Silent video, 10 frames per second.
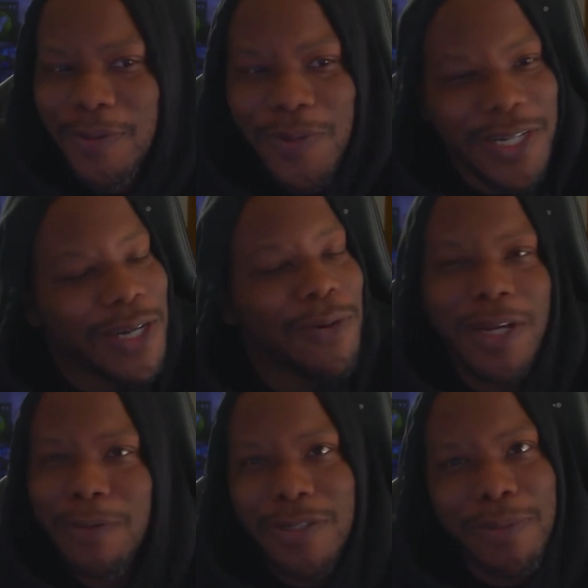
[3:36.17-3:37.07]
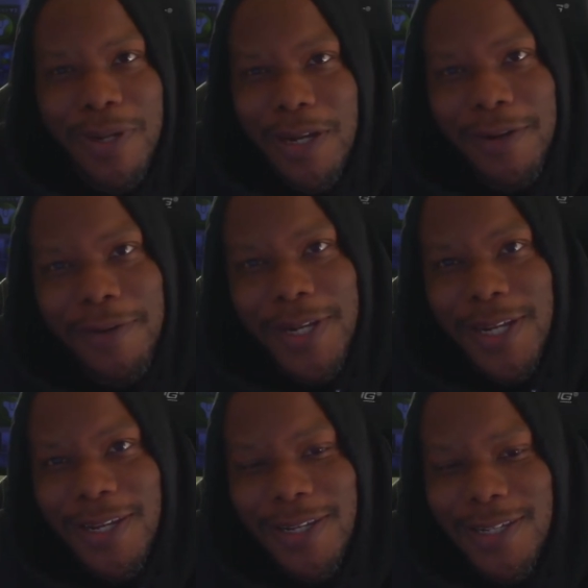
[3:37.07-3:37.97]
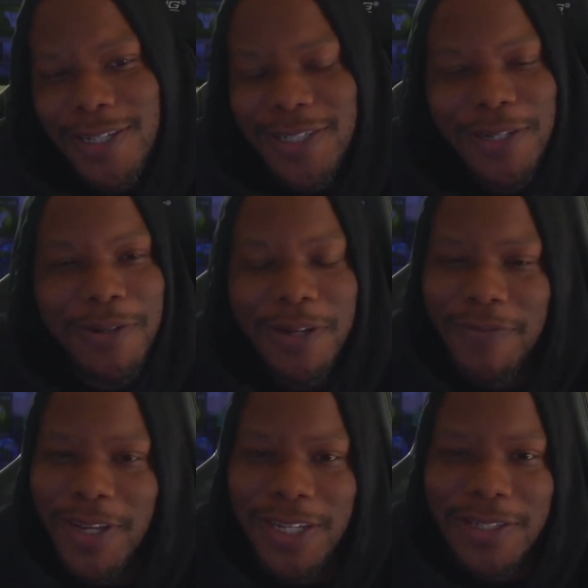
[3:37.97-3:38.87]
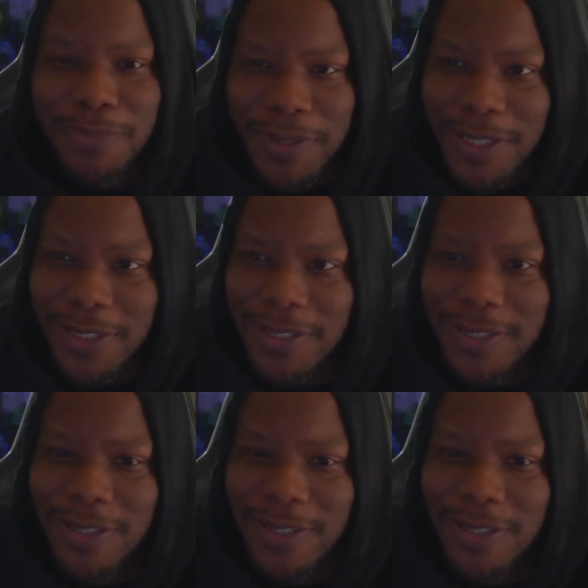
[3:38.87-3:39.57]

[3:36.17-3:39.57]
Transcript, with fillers: we know that was about Grady. It's no ifs, ands, or buts.